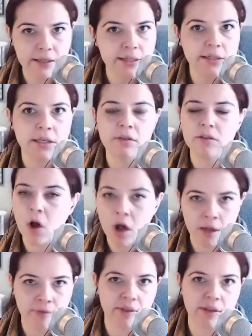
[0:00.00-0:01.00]
distance yeah,
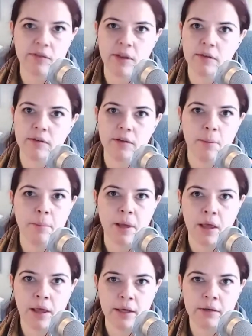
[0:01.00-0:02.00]
all of these yeah. things
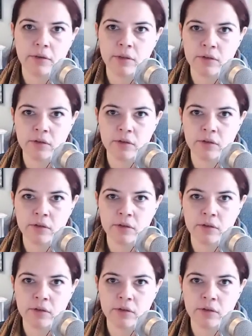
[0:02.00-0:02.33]
combined yeah, you